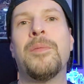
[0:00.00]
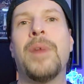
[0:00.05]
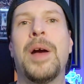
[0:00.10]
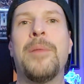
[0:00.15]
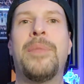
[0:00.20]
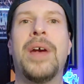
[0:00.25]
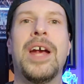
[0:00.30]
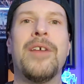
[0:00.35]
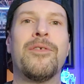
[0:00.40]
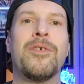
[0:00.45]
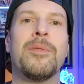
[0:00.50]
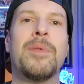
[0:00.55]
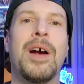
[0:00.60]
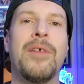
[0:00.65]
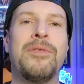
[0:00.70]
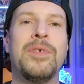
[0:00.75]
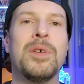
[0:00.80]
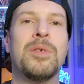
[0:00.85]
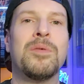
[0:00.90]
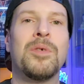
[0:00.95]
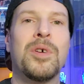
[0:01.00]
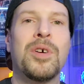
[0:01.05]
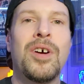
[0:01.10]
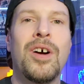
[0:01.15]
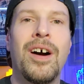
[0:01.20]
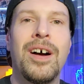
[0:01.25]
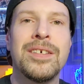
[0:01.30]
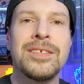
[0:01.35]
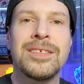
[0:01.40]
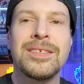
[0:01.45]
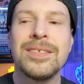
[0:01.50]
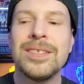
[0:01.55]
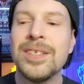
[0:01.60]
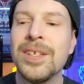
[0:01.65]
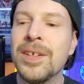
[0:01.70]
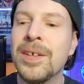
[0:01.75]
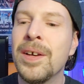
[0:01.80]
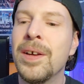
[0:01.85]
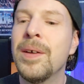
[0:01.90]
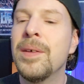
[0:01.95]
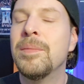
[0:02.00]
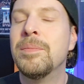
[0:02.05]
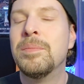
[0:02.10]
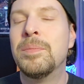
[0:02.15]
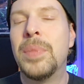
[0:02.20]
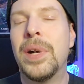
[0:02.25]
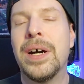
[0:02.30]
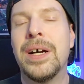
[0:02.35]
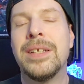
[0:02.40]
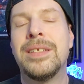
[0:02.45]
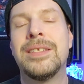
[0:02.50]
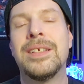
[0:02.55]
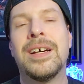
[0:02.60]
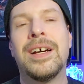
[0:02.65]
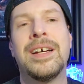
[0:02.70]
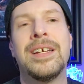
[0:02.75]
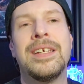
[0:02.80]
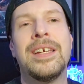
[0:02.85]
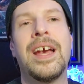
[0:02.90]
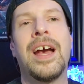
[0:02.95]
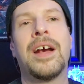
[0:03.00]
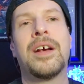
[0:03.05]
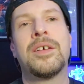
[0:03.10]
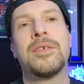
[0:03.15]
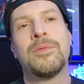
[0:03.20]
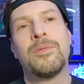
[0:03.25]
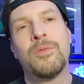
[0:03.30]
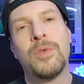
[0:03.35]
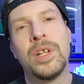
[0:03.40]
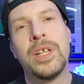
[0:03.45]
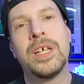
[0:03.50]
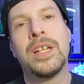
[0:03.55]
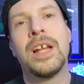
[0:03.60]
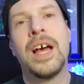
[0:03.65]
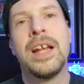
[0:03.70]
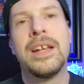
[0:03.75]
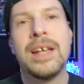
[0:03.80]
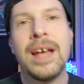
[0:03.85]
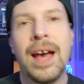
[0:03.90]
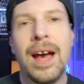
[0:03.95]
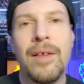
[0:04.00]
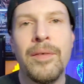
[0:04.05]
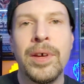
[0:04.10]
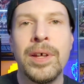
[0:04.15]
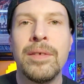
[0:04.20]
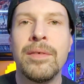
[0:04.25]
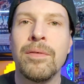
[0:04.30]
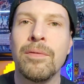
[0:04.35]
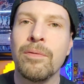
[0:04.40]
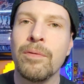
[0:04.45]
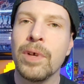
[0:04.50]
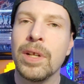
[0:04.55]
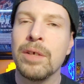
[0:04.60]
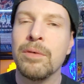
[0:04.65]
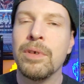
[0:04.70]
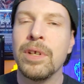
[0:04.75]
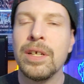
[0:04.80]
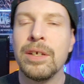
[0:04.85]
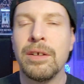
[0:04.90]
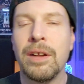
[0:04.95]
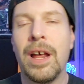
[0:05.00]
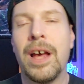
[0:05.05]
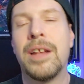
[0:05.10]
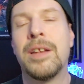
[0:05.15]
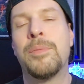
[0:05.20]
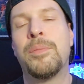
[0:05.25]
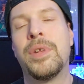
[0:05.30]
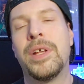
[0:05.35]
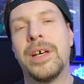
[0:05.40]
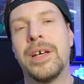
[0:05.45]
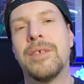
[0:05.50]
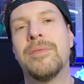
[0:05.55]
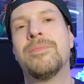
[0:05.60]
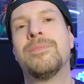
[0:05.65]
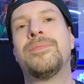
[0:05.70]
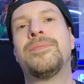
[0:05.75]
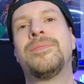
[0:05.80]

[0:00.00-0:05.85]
my pay for my funeral costs. But uh, yeah, really glad to have it. Really, really glad to play it.